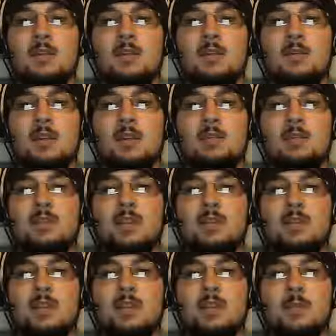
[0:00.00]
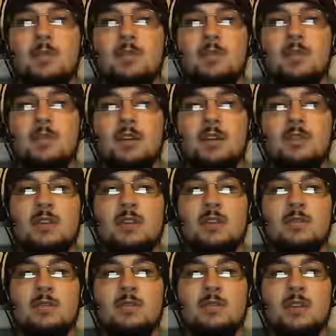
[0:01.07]
Sometimes shades of gray between the
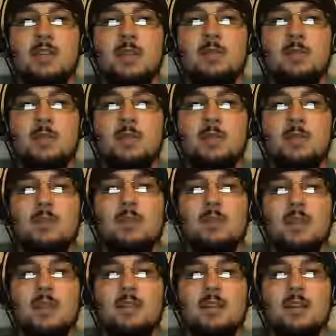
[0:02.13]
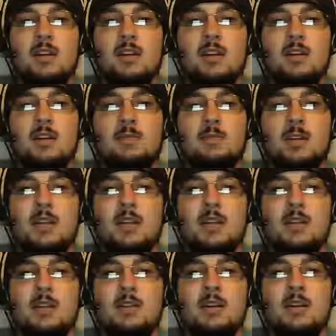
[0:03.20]
extremes. For example, it wasn't medicine that cured Miss
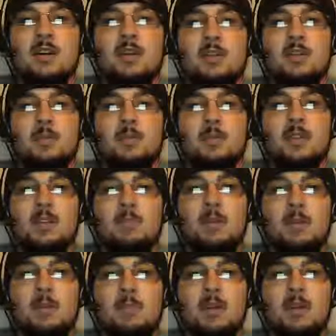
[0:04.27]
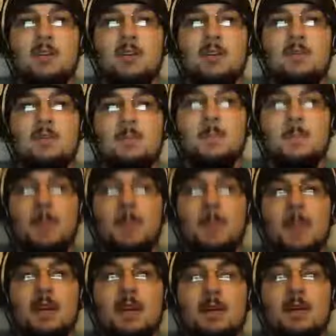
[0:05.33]
S, so it must have been a miracle.
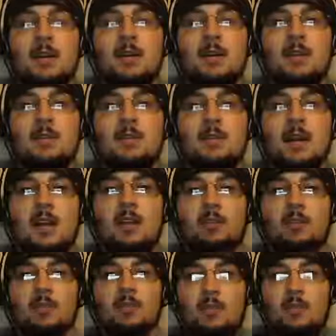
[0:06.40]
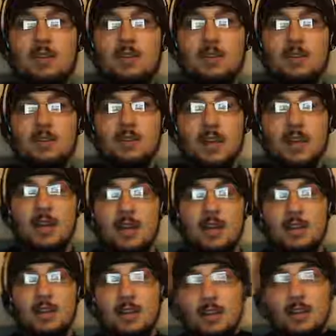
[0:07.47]
Now, this is like
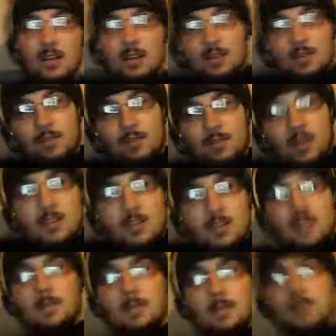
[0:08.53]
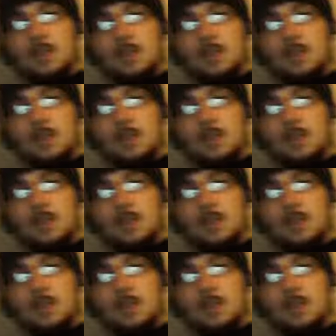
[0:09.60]
the false dilemma